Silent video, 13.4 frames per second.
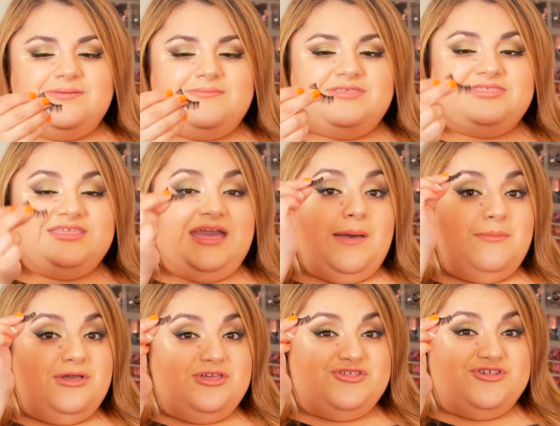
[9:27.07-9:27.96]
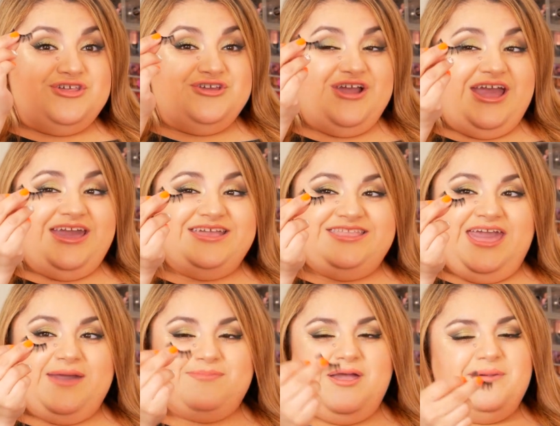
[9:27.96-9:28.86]
Let's see, I'm gonna try a
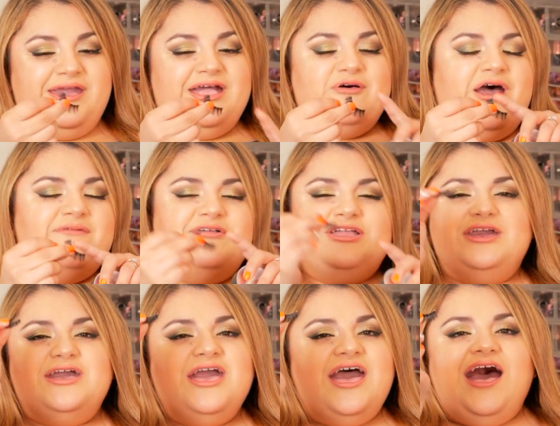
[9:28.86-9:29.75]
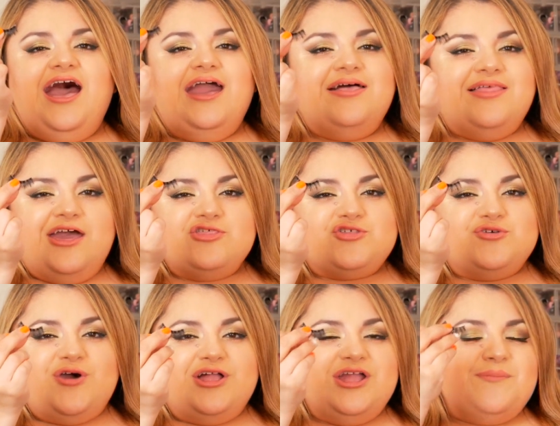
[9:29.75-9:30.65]
test. I mean, I don't have any eyelash glue
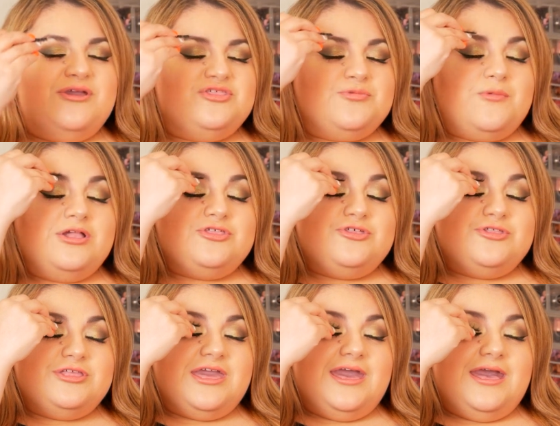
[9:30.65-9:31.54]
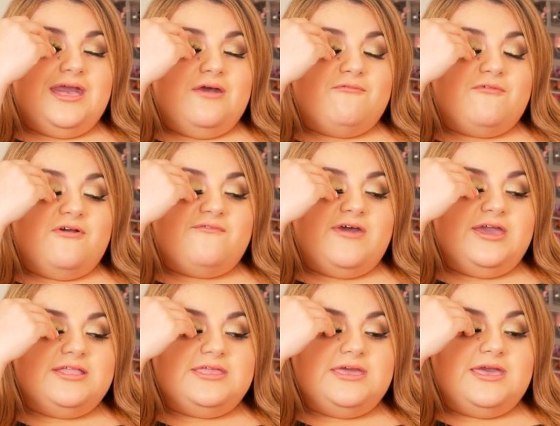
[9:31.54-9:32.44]
on it, but I just want you to get a rough
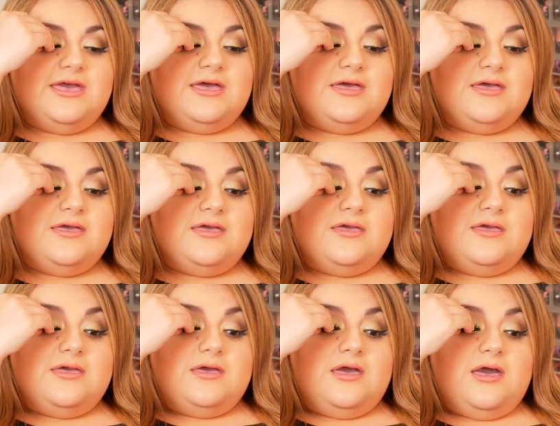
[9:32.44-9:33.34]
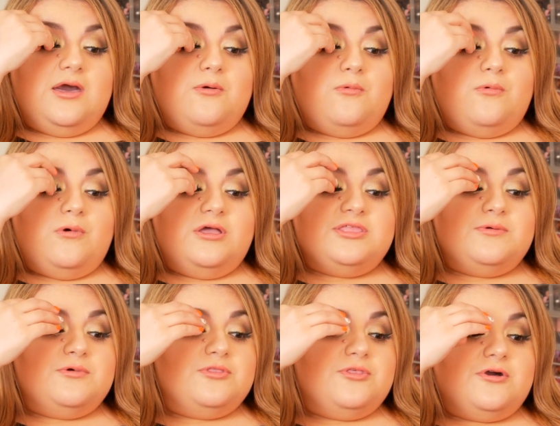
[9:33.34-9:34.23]
idea of what they
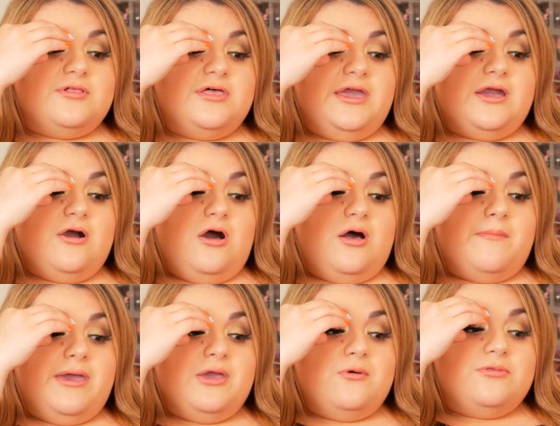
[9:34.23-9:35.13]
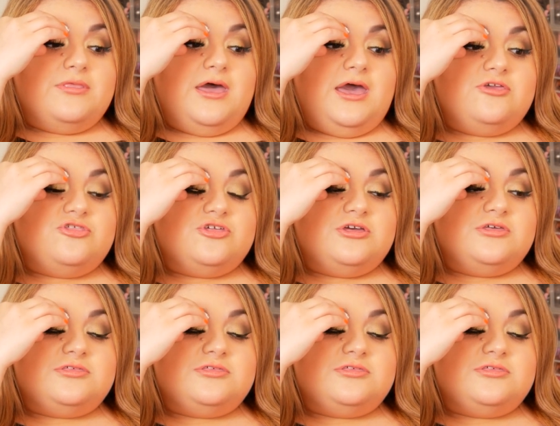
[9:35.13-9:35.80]
would look like on my own lashes.